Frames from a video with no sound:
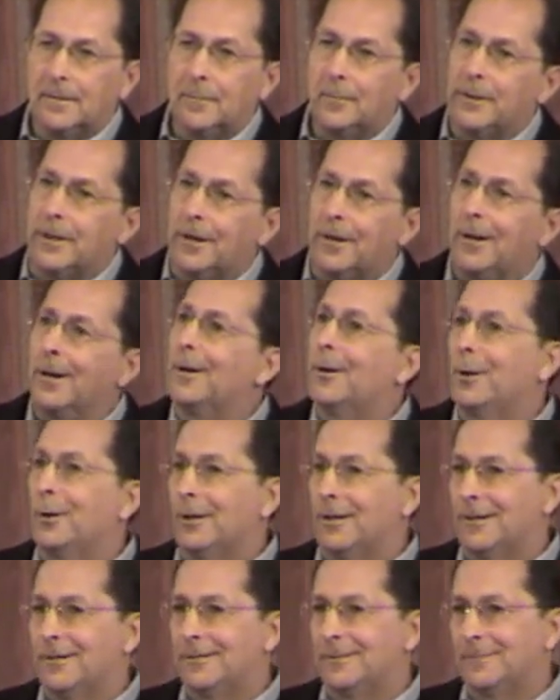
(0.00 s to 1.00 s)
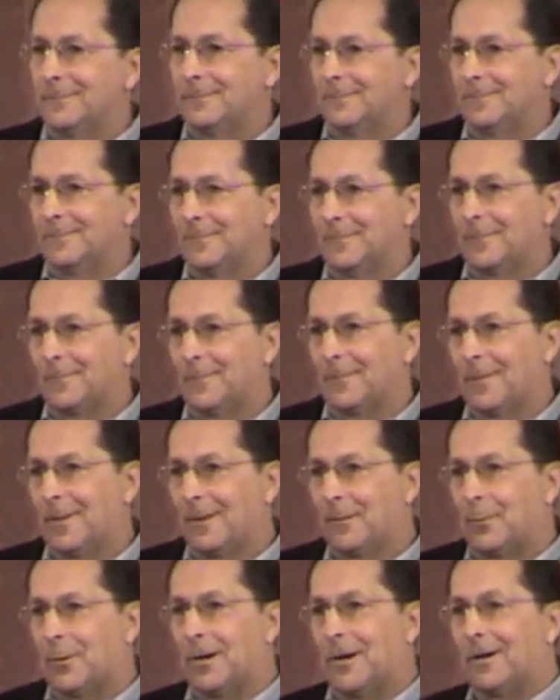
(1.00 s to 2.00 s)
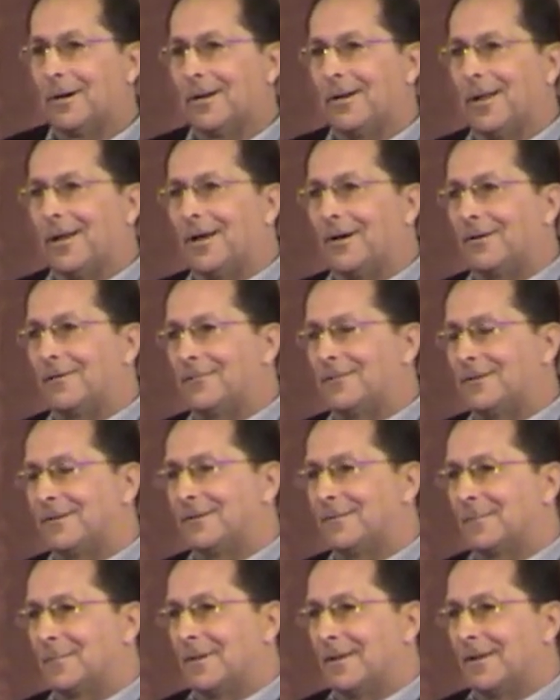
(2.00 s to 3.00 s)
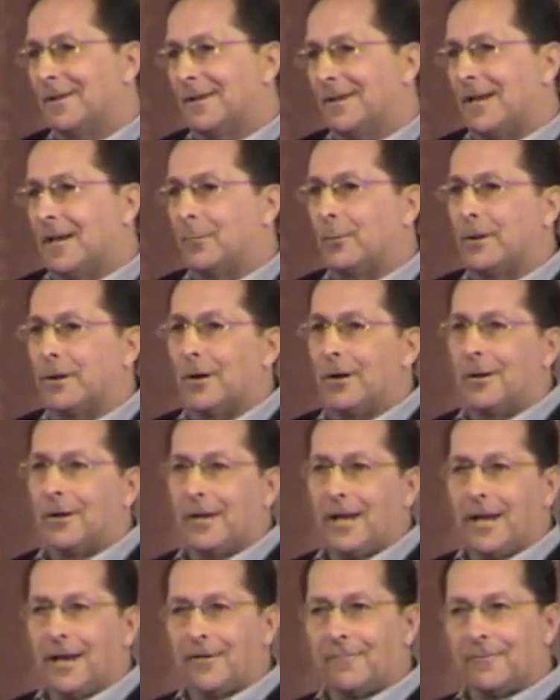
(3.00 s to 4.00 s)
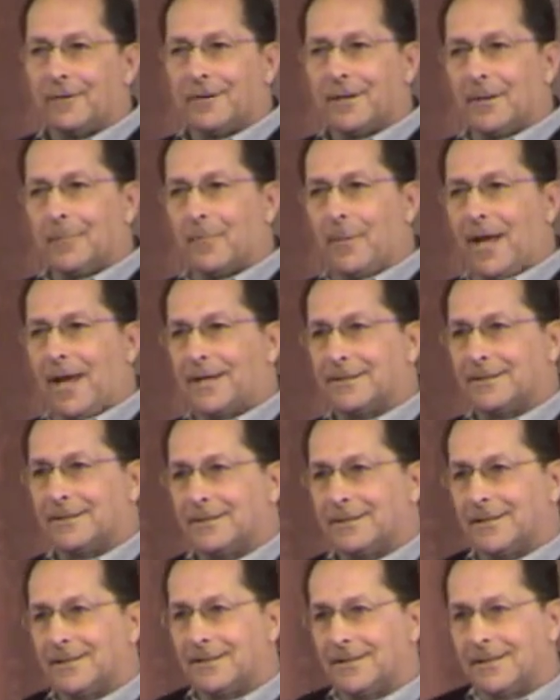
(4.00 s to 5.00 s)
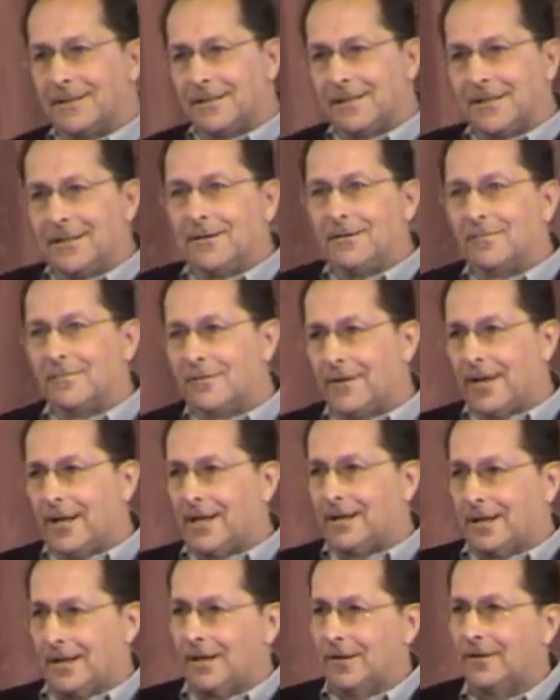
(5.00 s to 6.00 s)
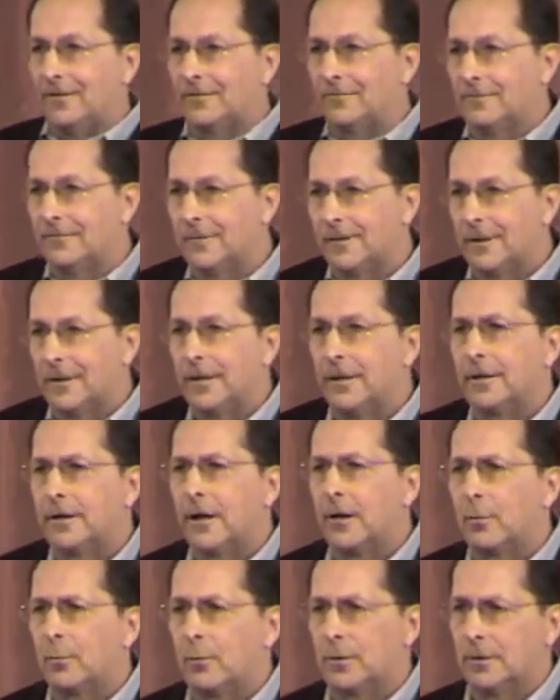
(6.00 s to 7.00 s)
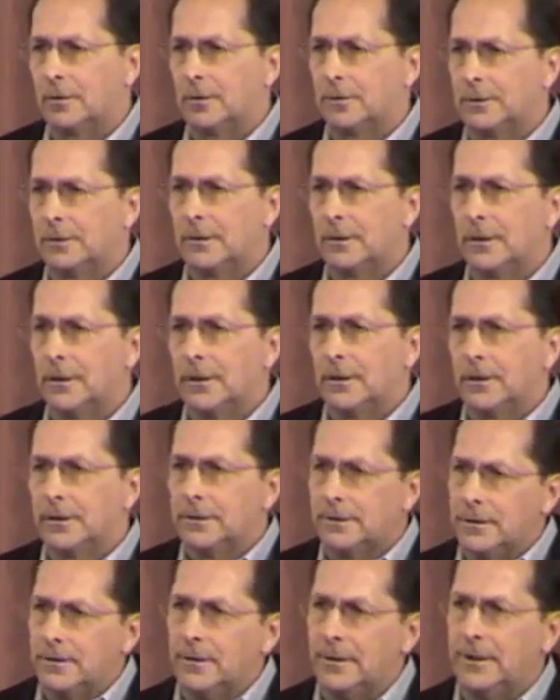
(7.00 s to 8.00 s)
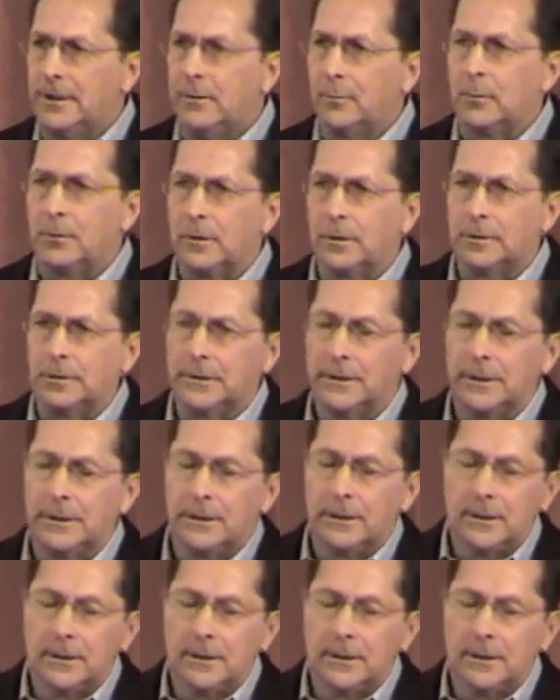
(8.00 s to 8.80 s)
we are good, we are loved, and we all have the capacity to give that love in our world to the world.